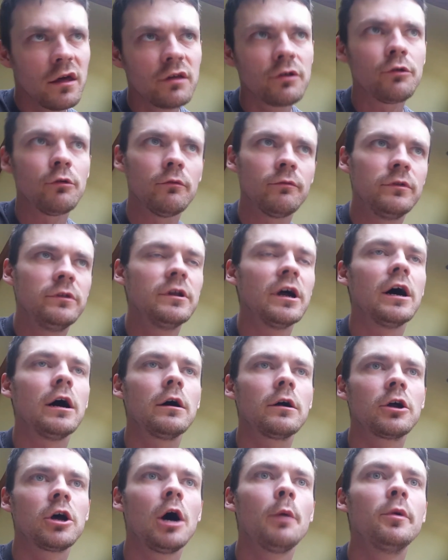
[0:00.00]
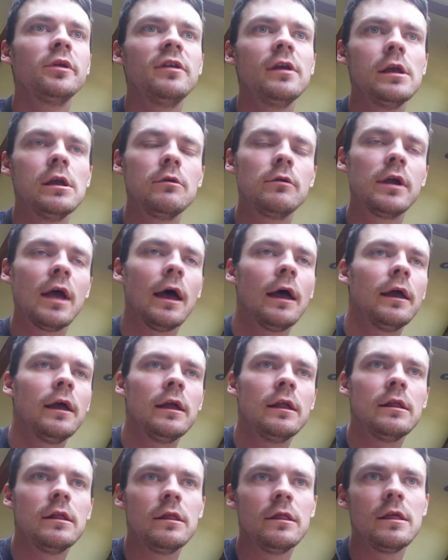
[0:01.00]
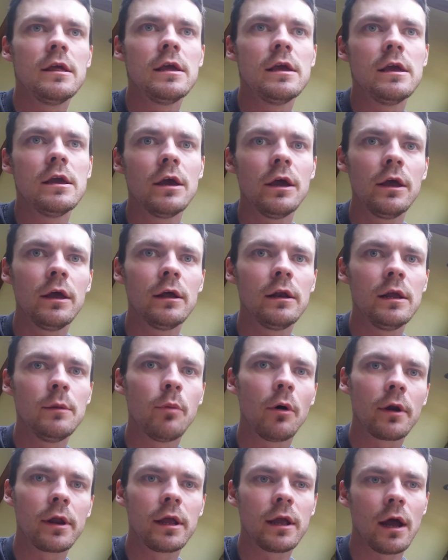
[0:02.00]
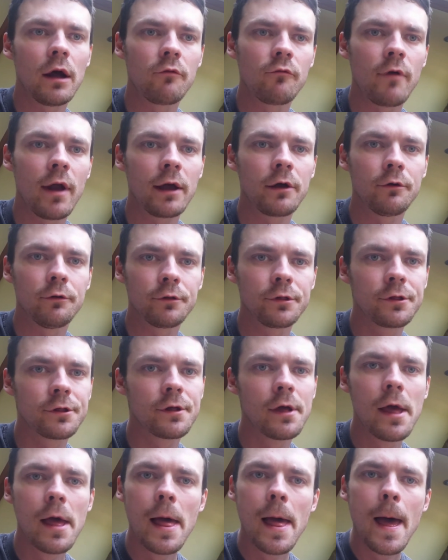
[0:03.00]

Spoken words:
sort of dark comedy you get in the early Body Count records,